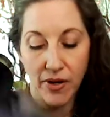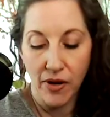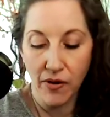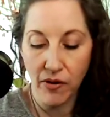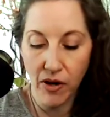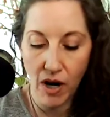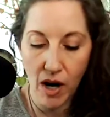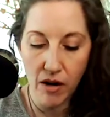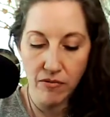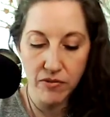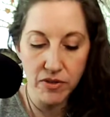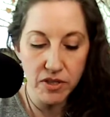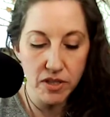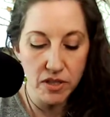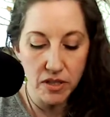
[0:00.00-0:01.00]
Okay,
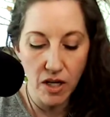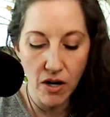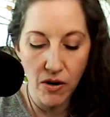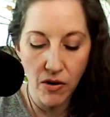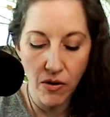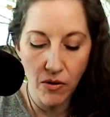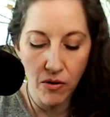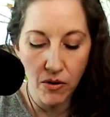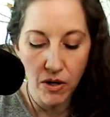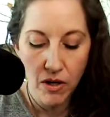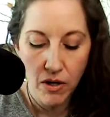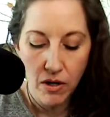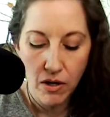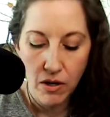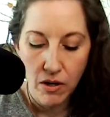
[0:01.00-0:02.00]
so
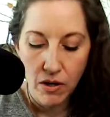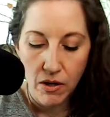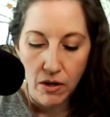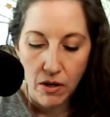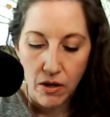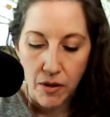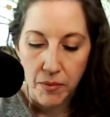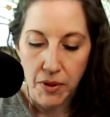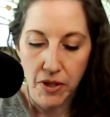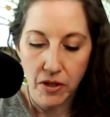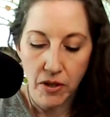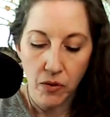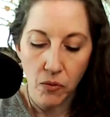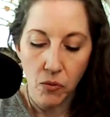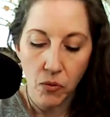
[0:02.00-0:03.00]
I'm
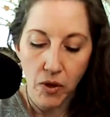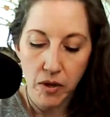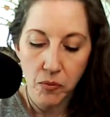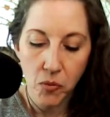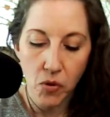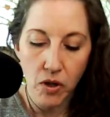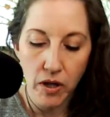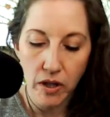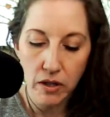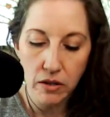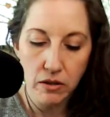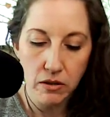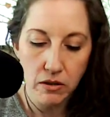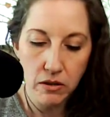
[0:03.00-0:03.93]
hearing one more.